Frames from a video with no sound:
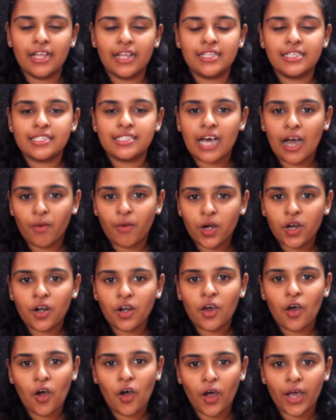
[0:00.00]
This avocado
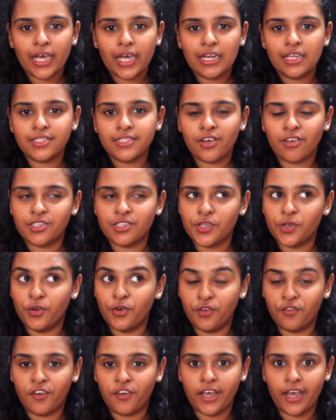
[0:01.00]
oil is also good
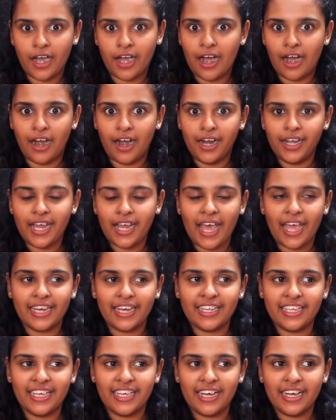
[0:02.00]
for your heart, and
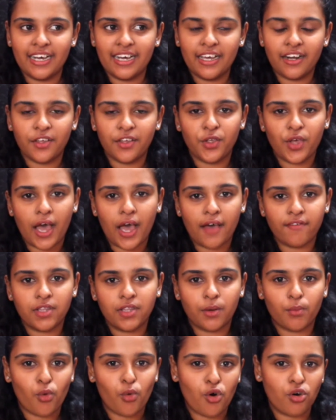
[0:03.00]
here you have the
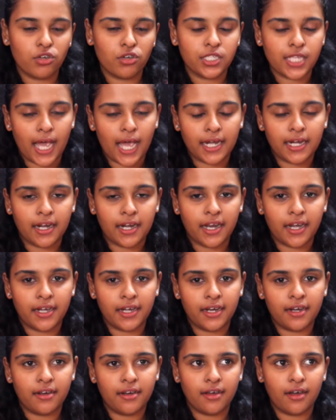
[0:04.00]

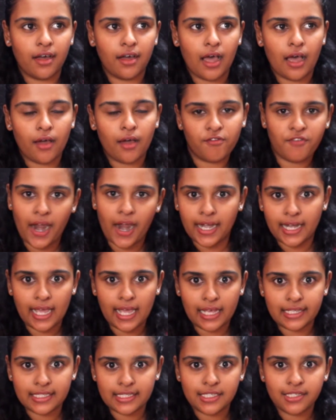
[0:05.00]
monosaturated fatty
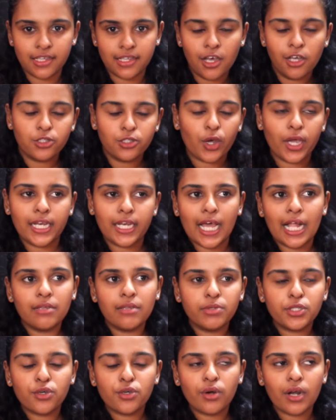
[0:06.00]
acids, so it helps
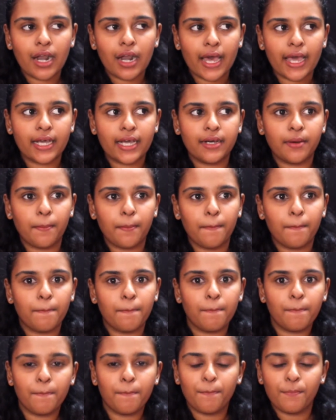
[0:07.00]
you like
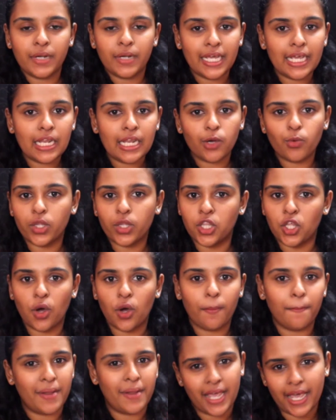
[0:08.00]
dealing with your
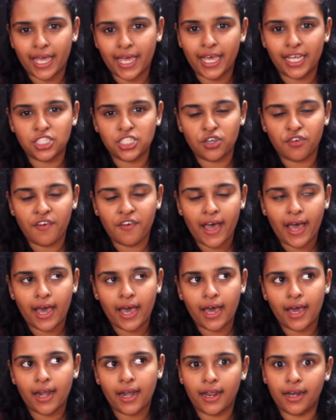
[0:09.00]
breakage of
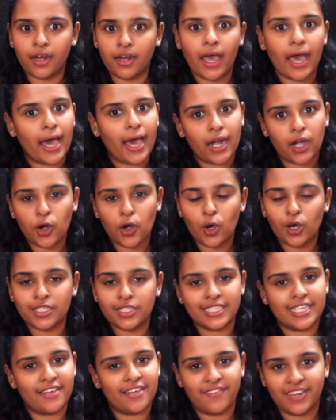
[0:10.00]
hair and hair loss
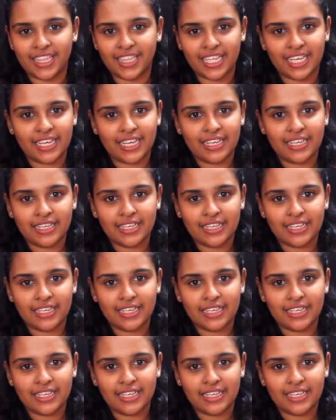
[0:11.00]
and everything.